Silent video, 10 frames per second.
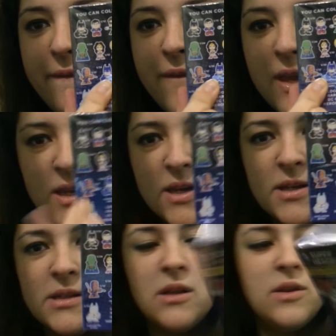
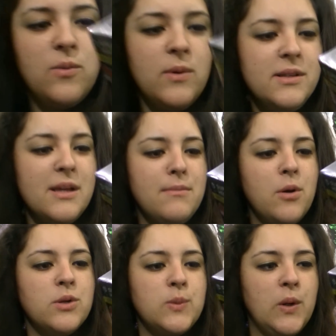figures. The ones I
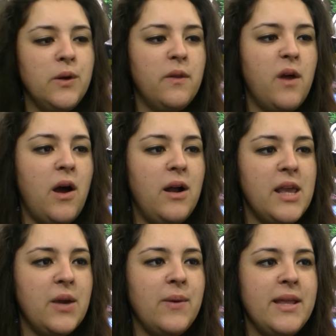most want are the
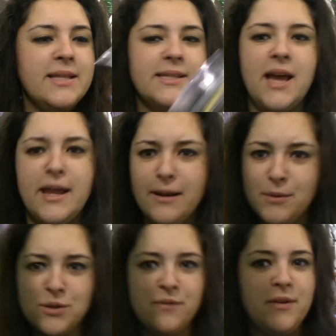Harley Quinns, and I'm
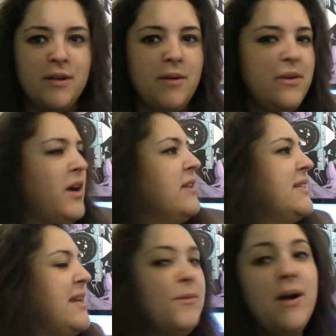not sure if you, oh, you can't
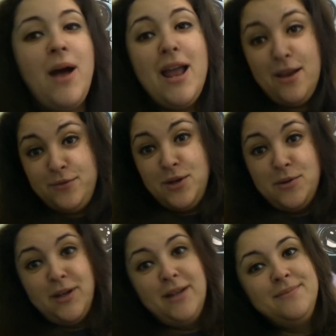see. Well, I love
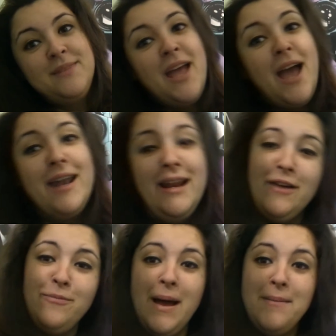Joker, and I
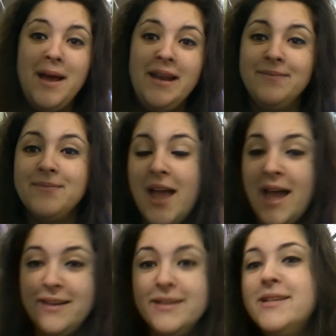love Batman,
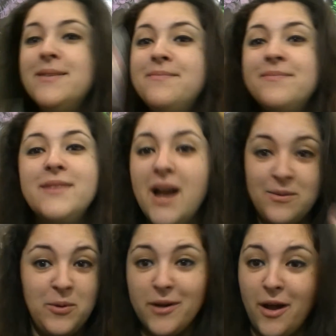and
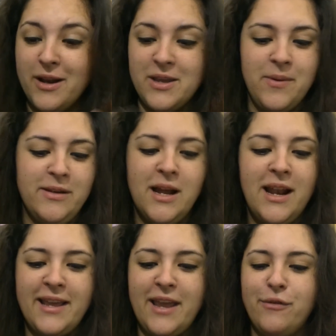I want Harley Quinn.
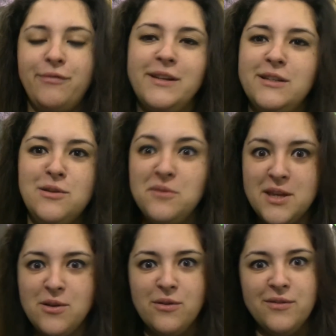I like everything to do with
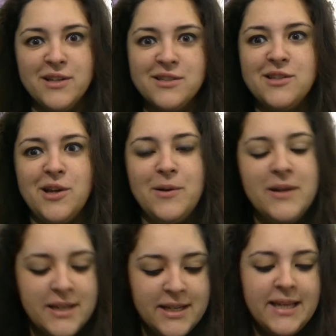that universe, so
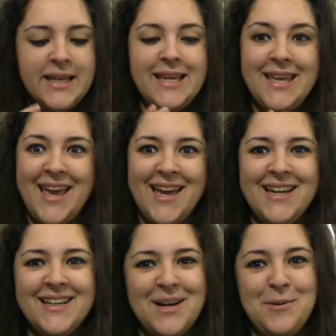
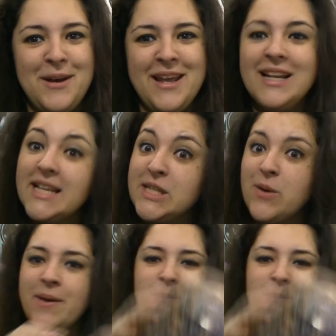yeah, I want it. Let's do it.